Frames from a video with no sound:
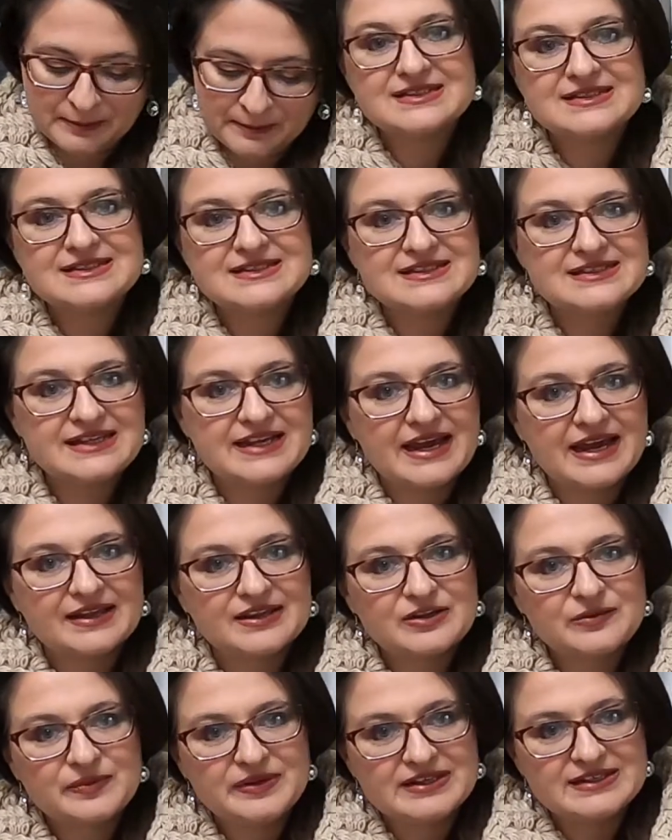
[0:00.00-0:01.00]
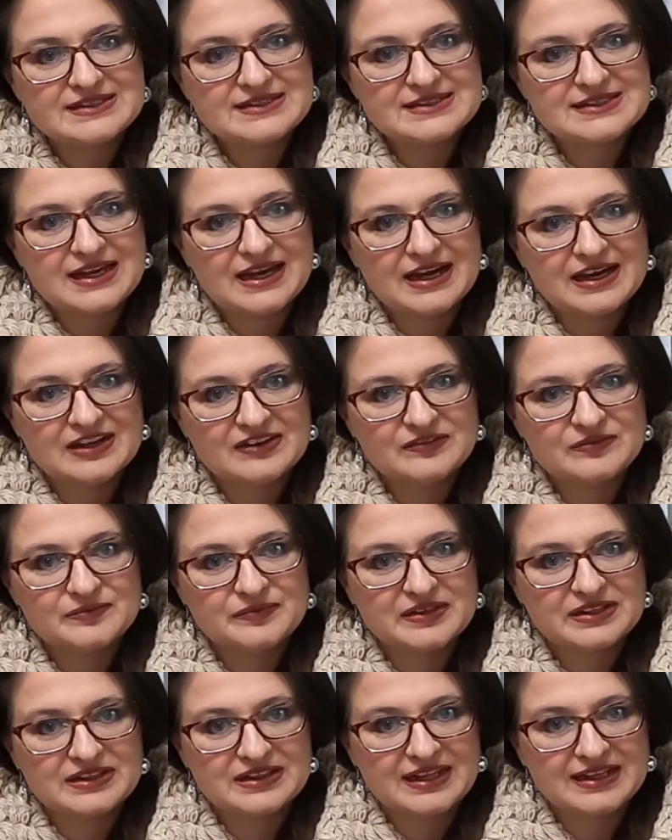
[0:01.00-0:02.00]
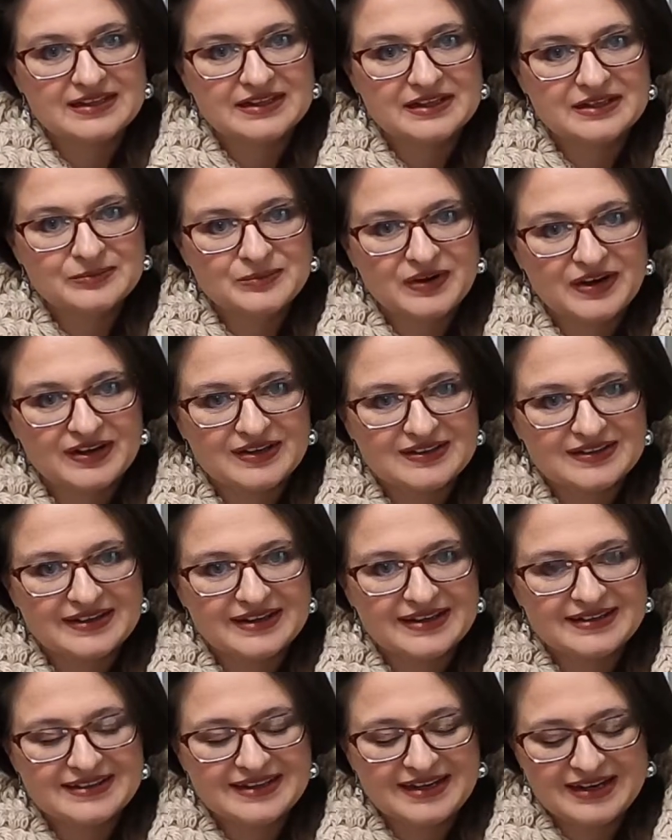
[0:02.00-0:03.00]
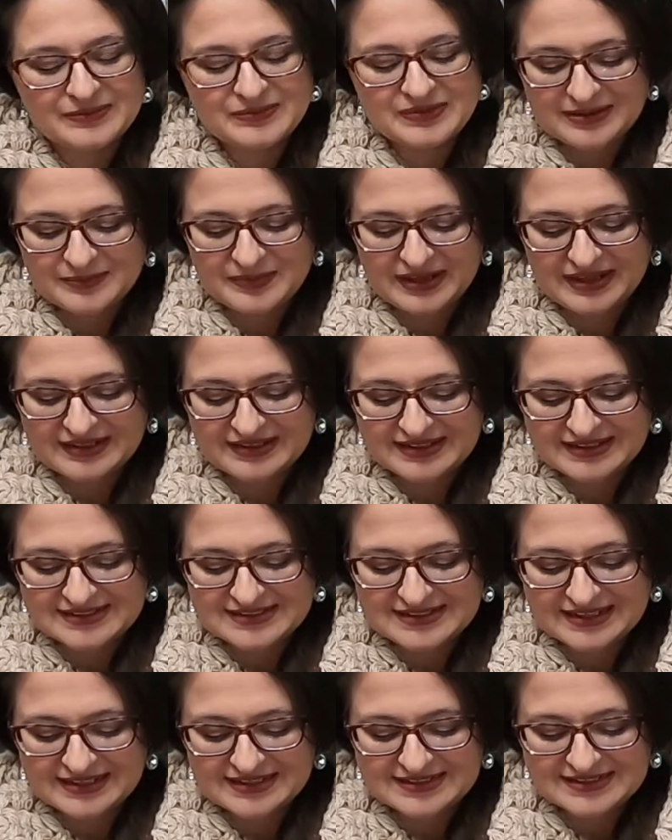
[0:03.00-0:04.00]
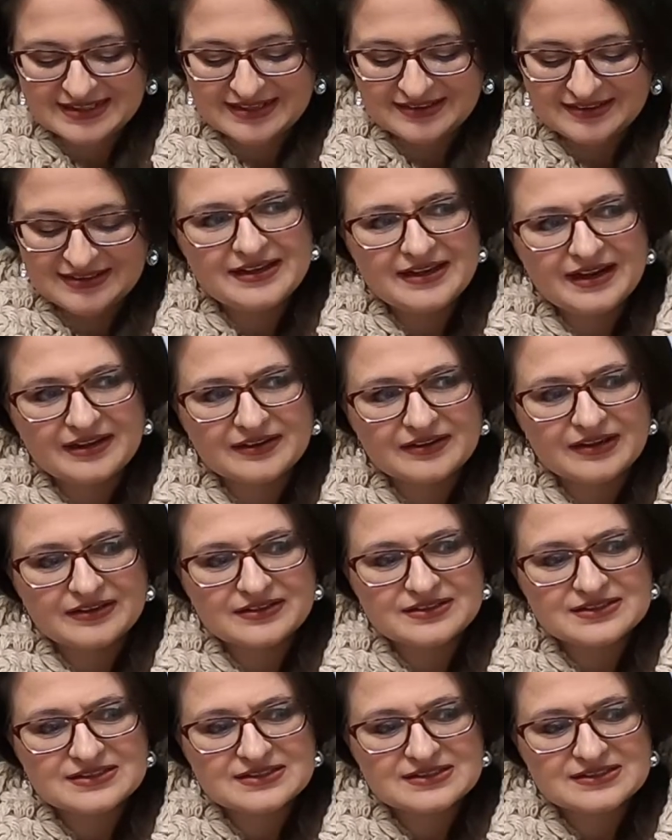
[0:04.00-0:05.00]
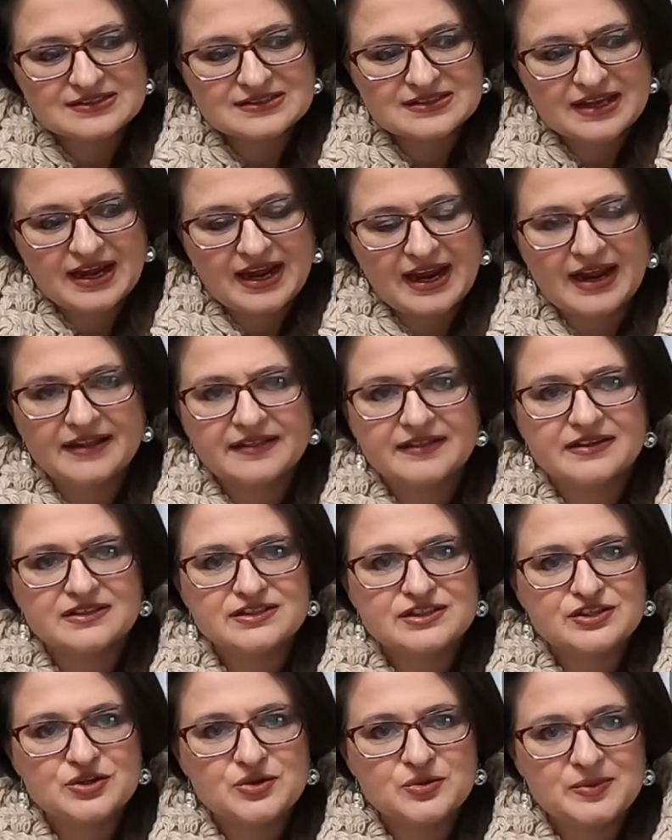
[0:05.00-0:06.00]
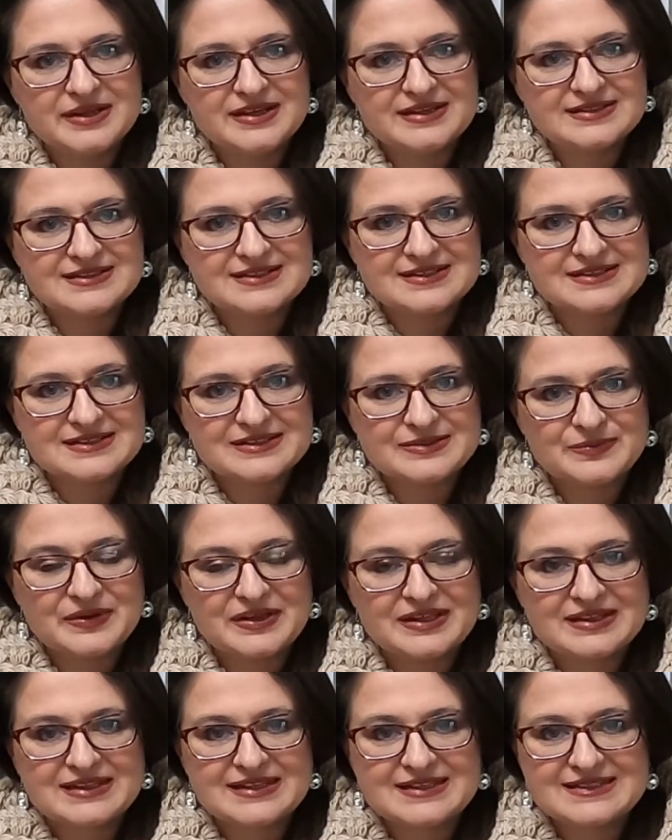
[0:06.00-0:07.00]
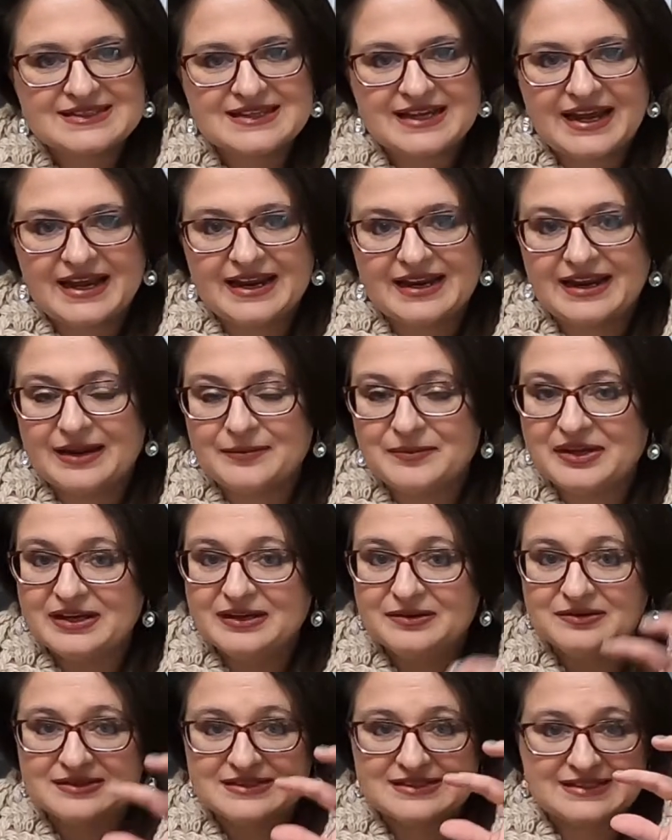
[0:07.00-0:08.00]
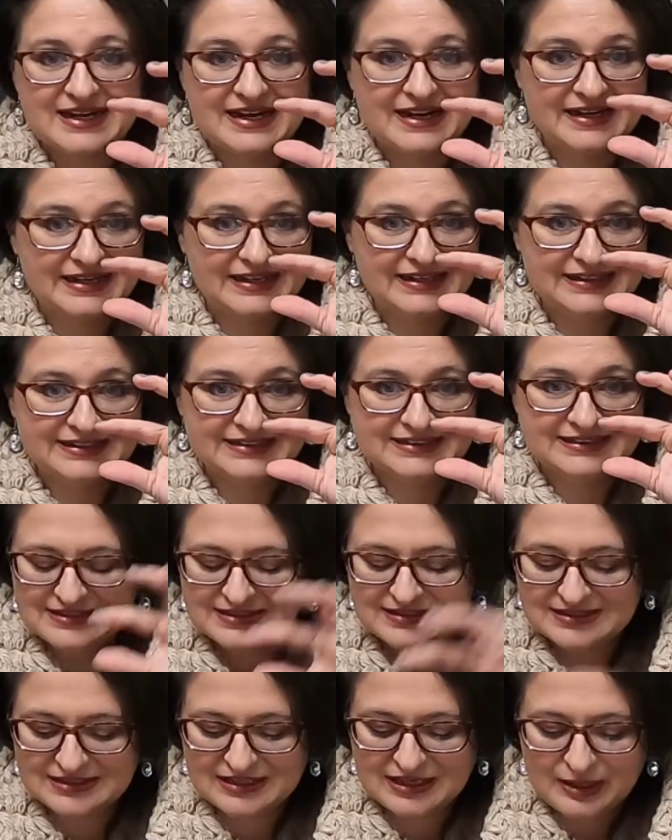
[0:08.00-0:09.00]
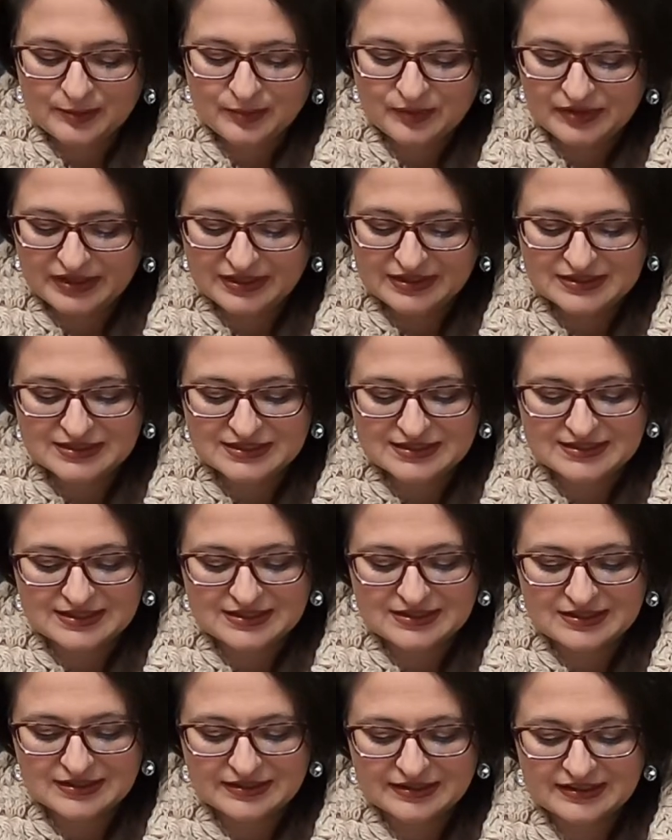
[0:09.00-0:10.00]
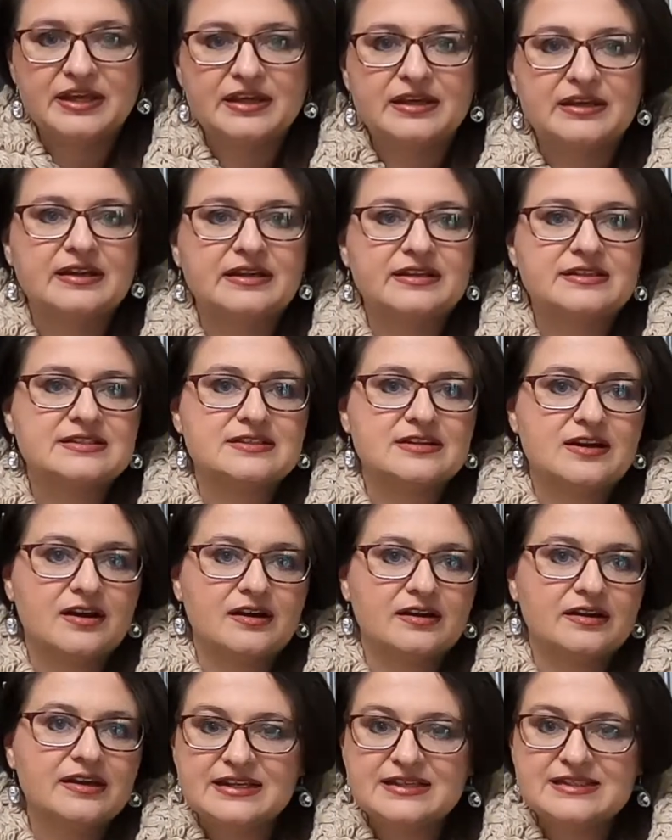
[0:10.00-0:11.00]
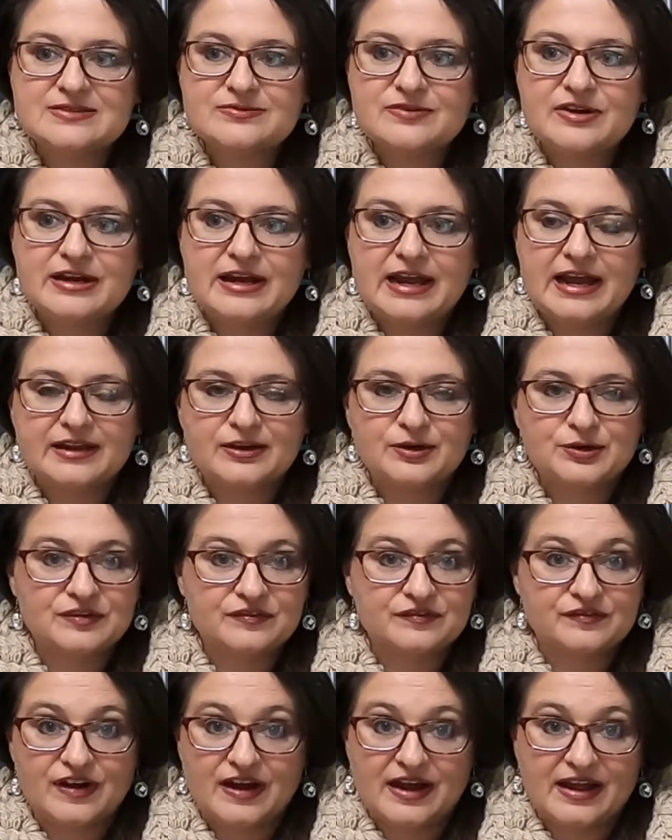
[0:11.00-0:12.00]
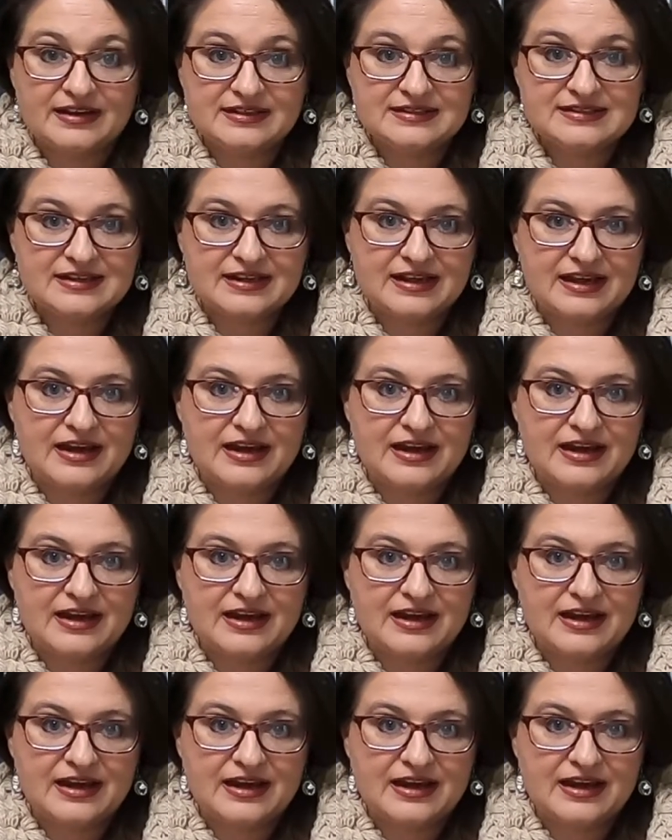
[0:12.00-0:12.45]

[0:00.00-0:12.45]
This is the other piece of McClellan Barclay that I got up at the estate sale. I think I only just had the 2 pieces, but this guy, I mean, it was tiny, just a couple inches long, Pekingese dog. This one I couldn't find.